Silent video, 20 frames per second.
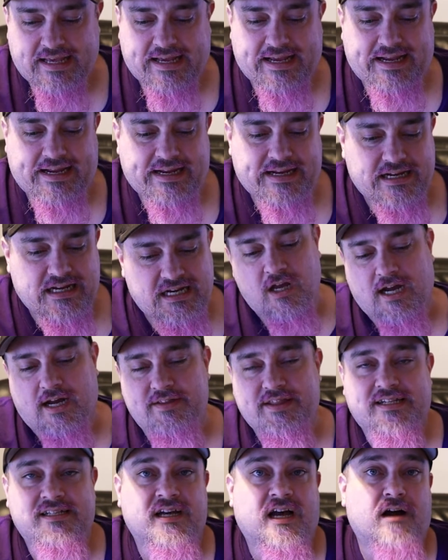And at the
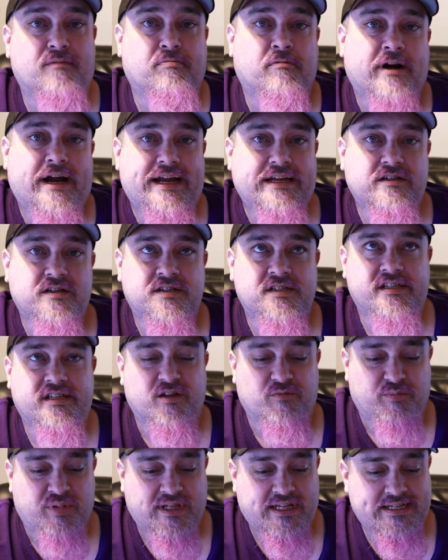top right, you see the
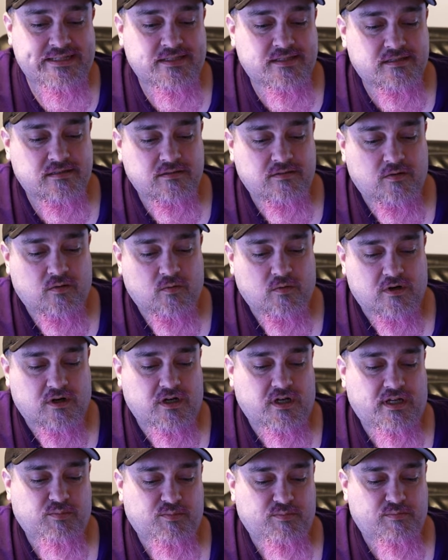plus. We're going
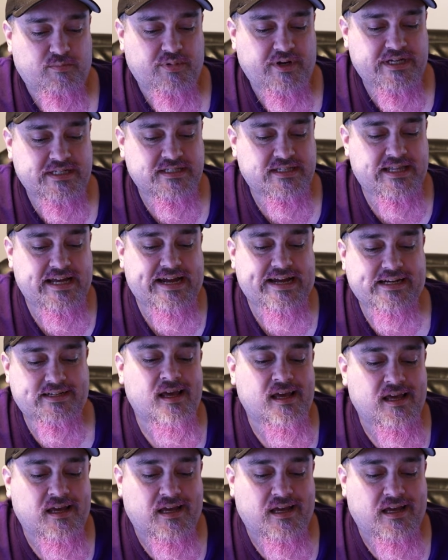to press that.